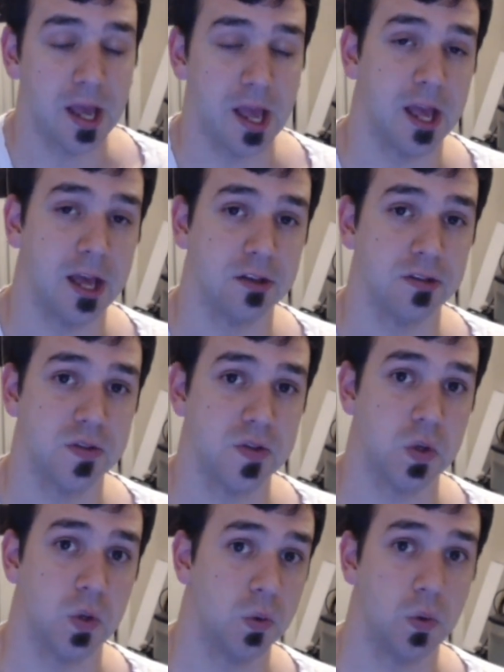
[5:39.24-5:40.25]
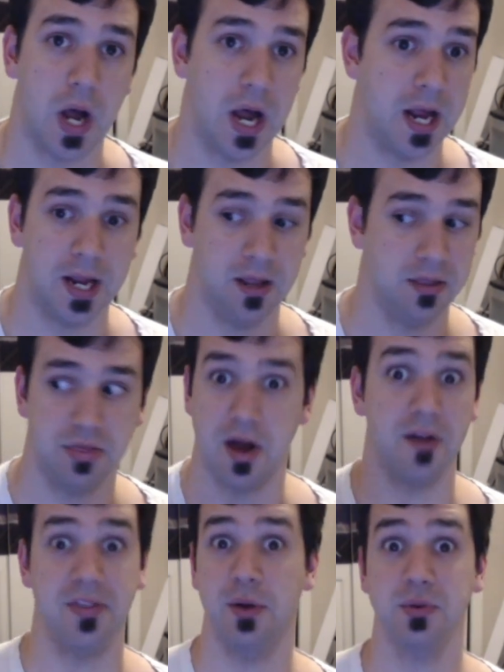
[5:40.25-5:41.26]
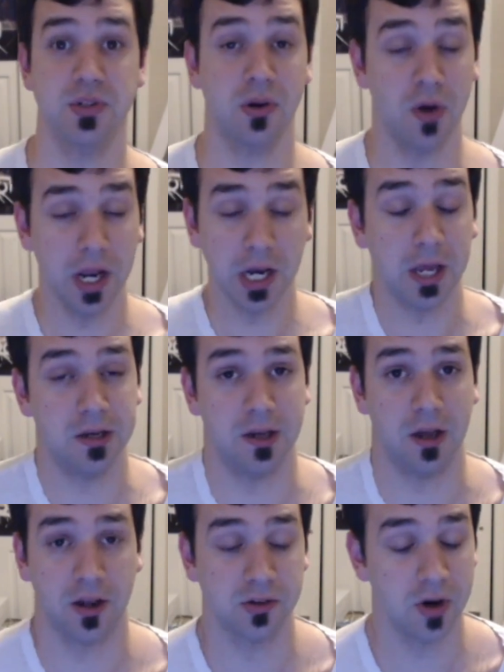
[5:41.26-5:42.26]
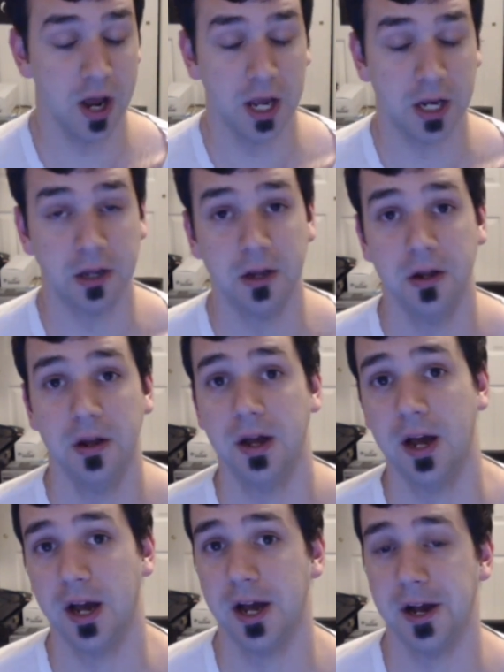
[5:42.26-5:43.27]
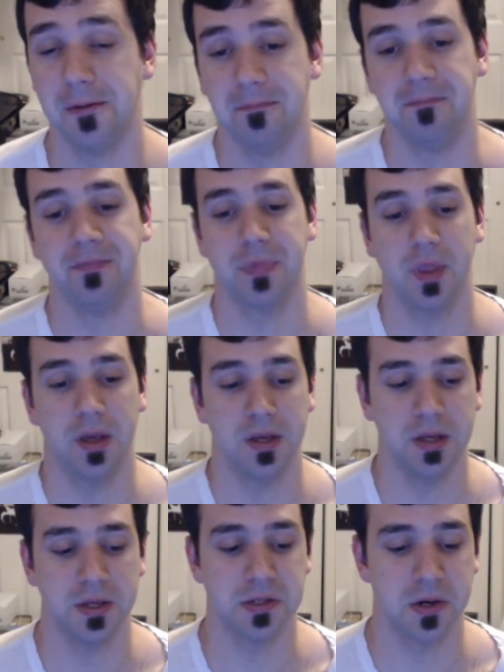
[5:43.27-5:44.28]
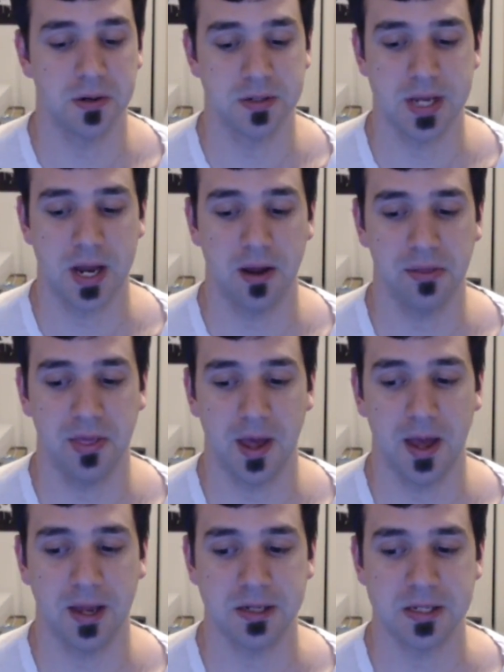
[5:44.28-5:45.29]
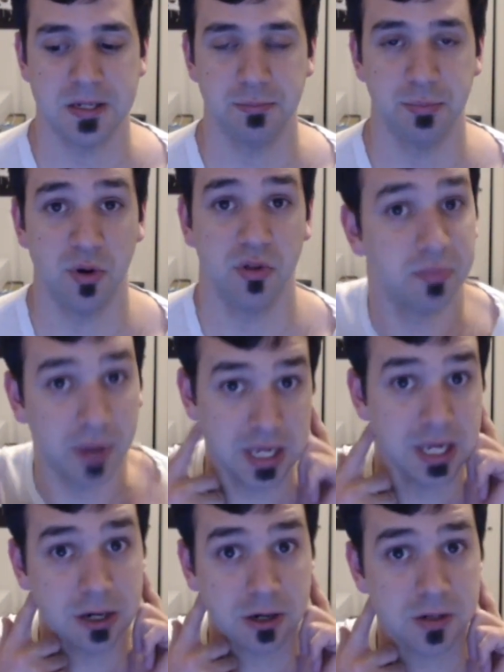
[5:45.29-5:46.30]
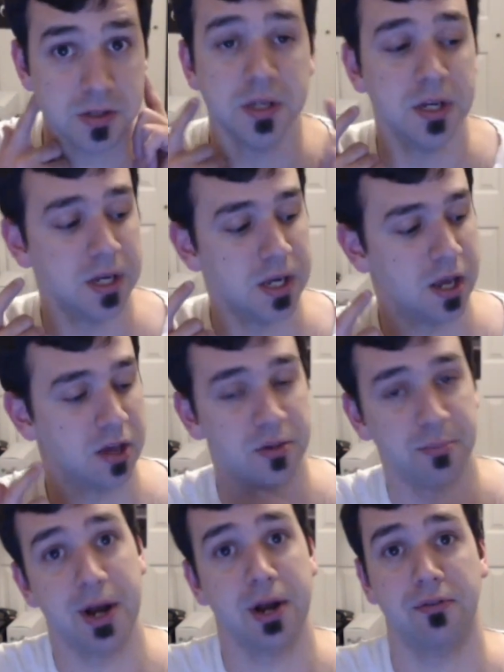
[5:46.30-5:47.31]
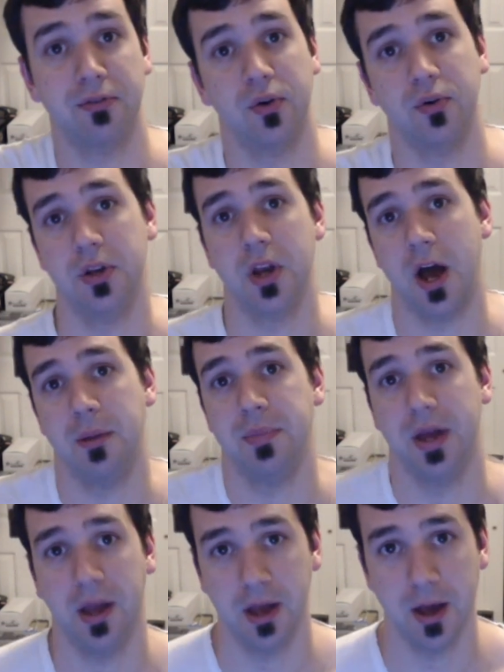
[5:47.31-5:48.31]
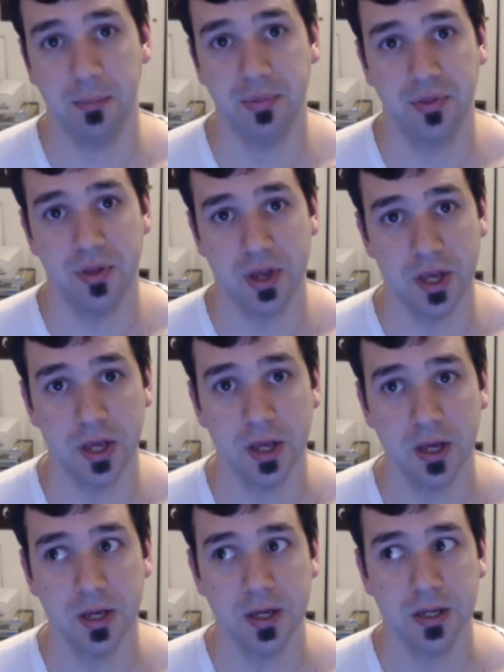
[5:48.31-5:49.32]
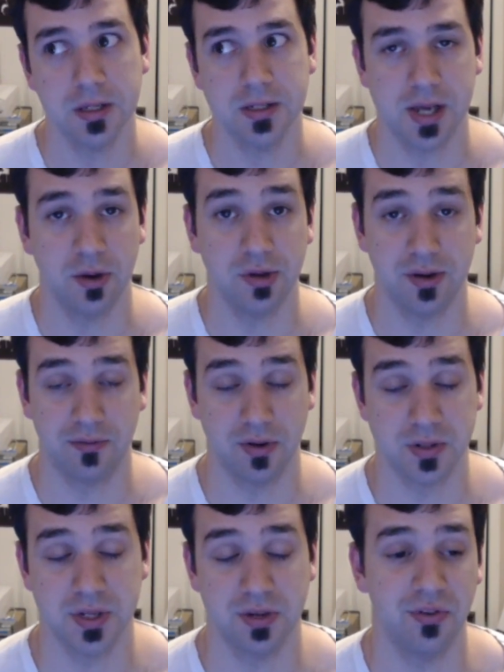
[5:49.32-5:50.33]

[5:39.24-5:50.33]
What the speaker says: And so I thought that was a great idea, and I tried. It turns out that both my ears and the microphone did not pick up the sound difference.